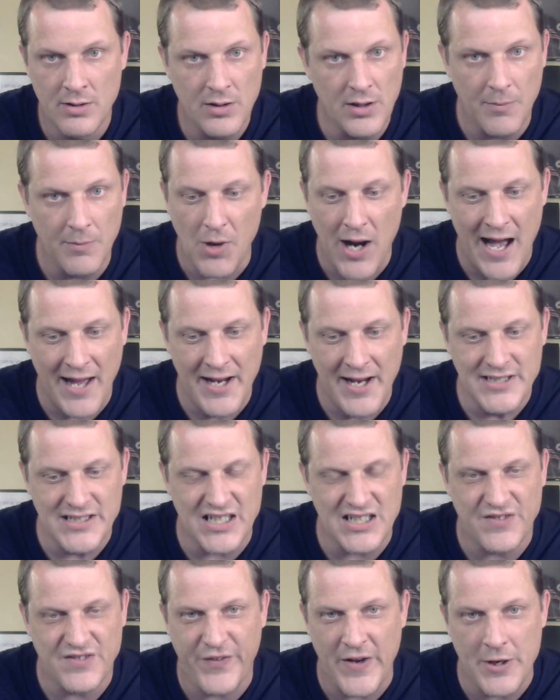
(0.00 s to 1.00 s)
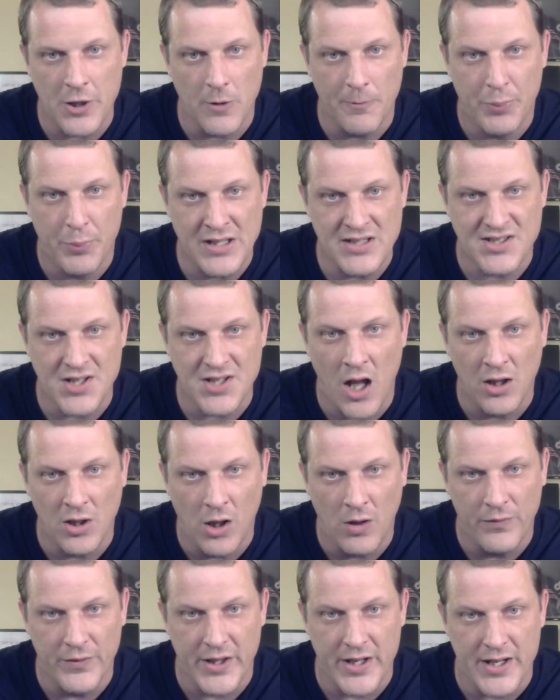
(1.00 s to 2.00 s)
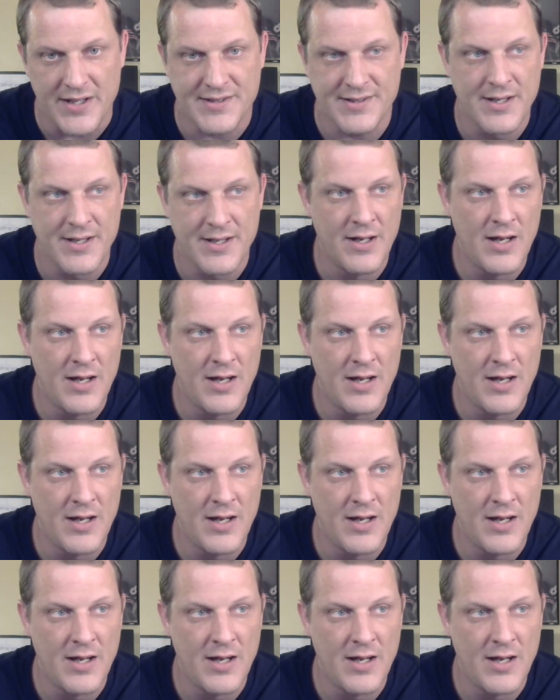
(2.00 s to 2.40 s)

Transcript: LeBron has his fingerprints all over this.